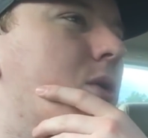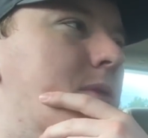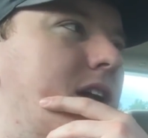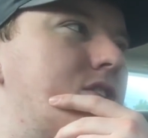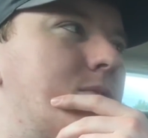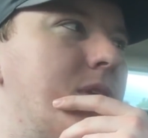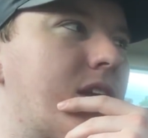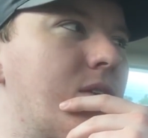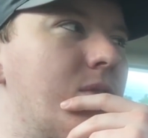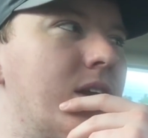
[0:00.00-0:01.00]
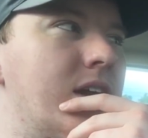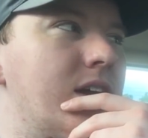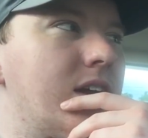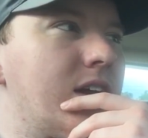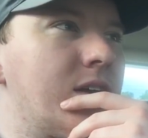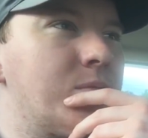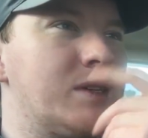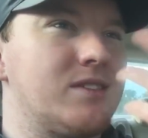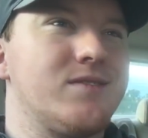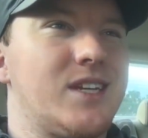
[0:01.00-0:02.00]
We managed to make it away, and
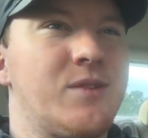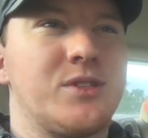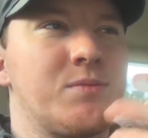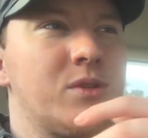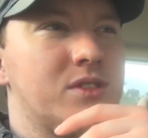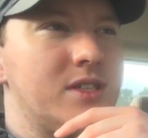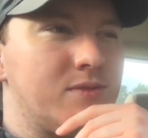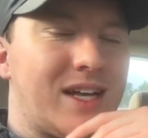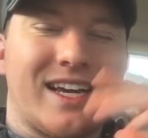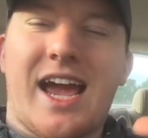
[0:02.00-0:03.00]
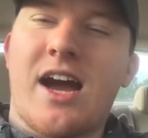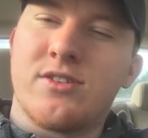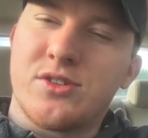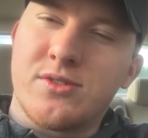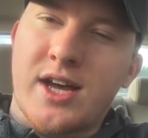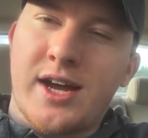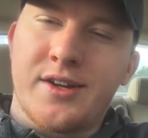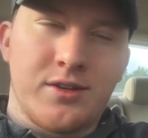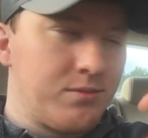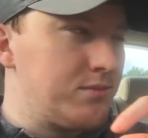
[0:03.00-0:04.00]
but it was mostly of like household
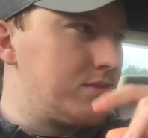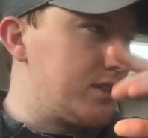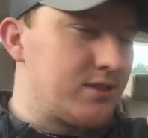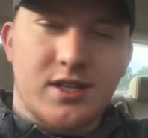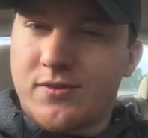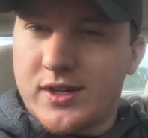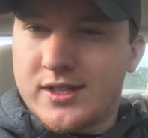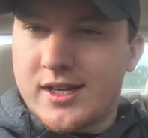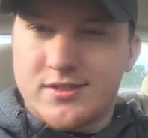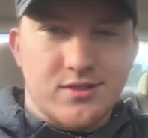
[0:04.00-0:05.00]
items and stuff like that.